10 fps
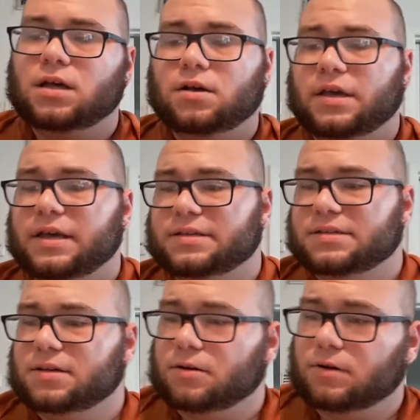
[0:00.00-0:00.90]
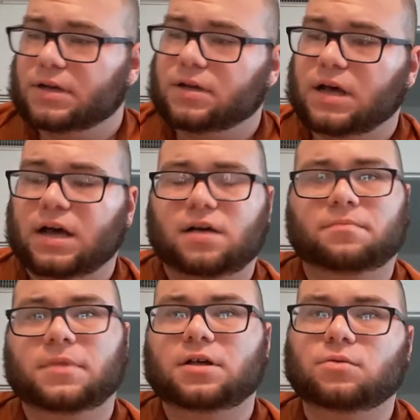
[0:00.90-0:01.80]
Okay, so,
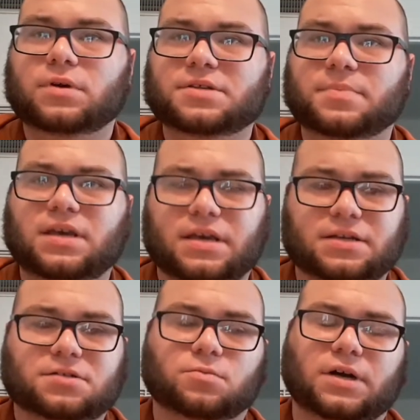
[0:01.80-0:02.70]
what is pH?